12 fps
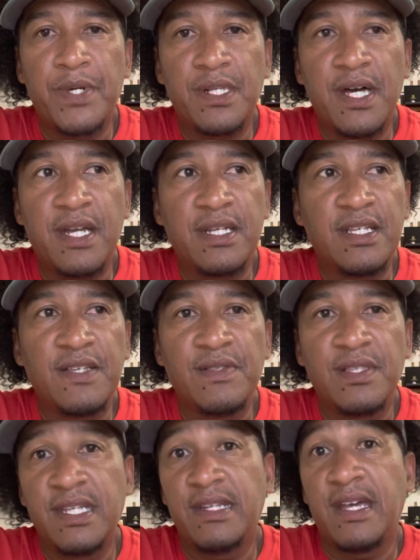lot of
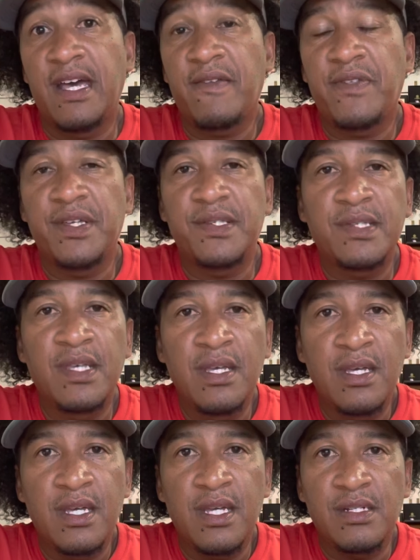elite athletes
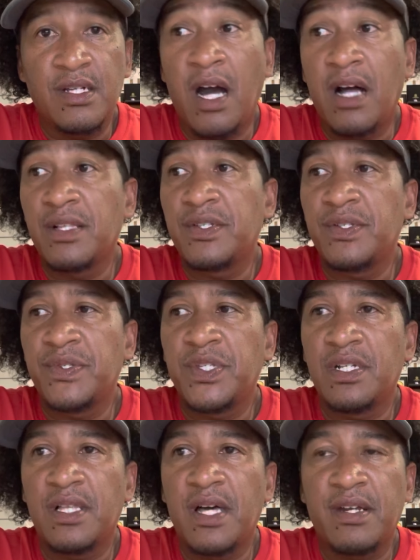in college, you'll see
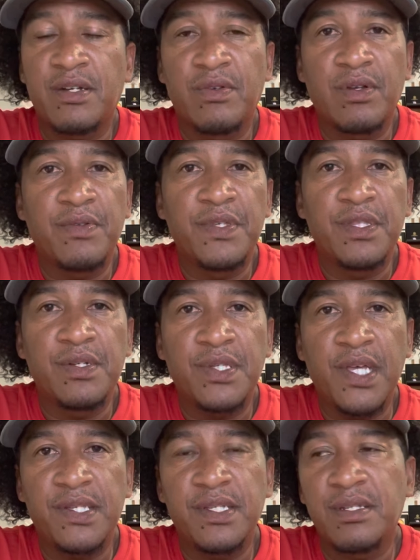a lot of growth in their
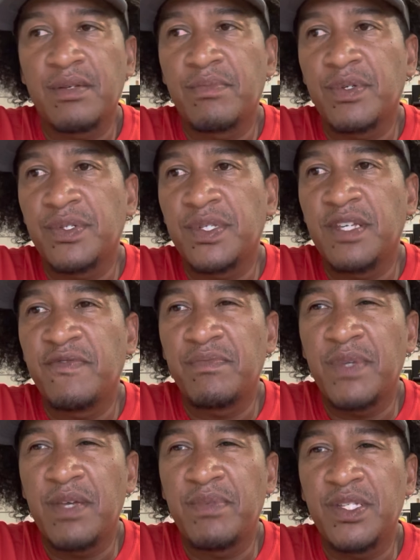testing numbers, even
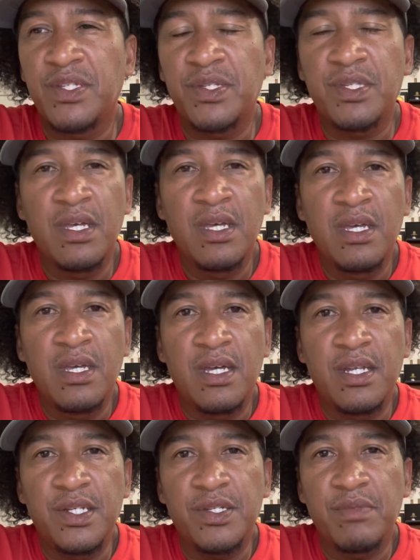maybe just
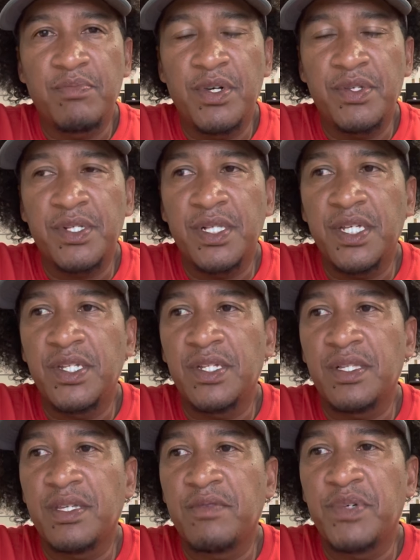initially
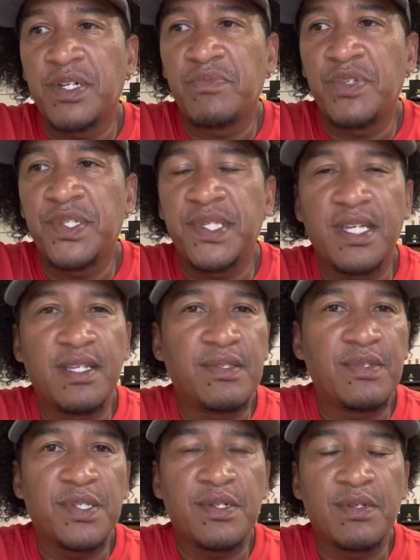post-collegiately. But once they get
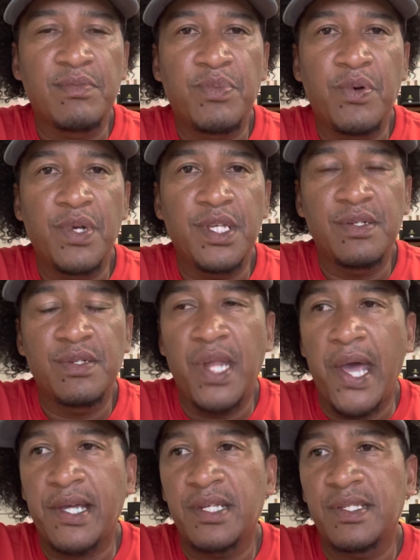to a certain point, you're
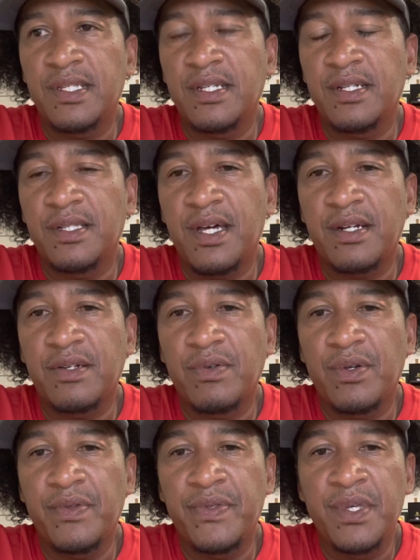not going to see a lot of
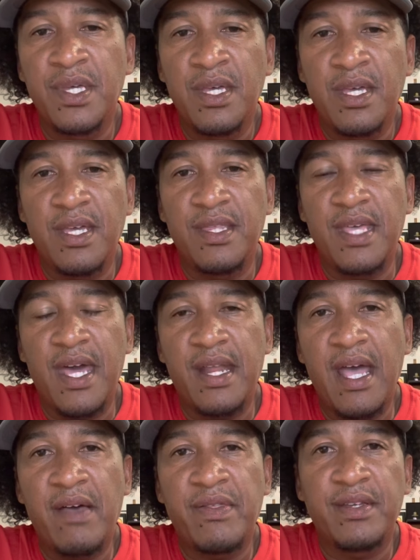growth in that
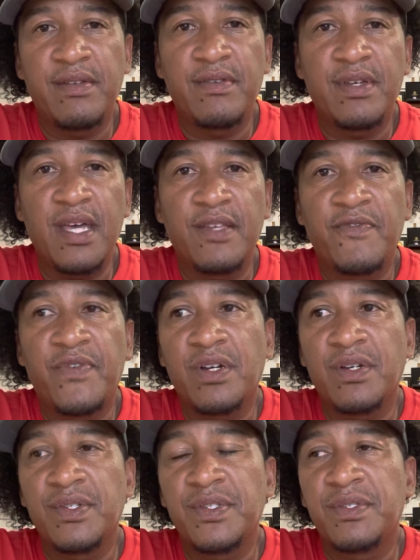athlete as
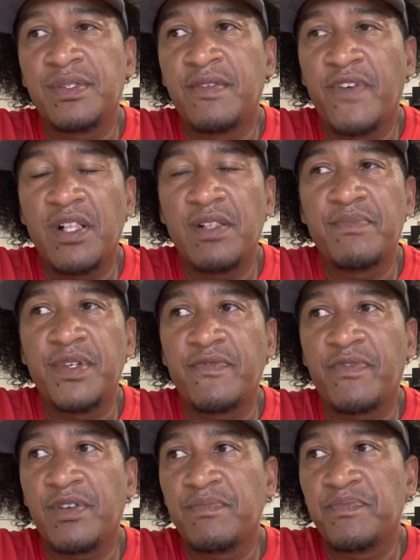far as development
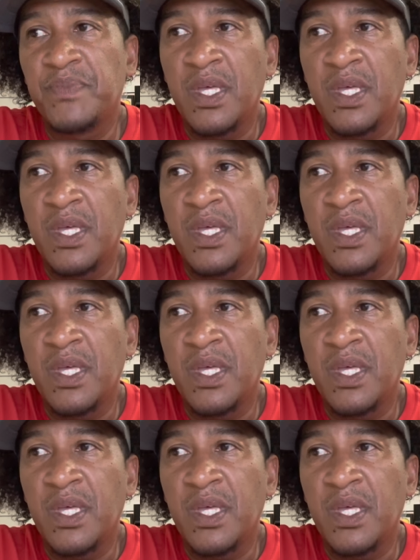from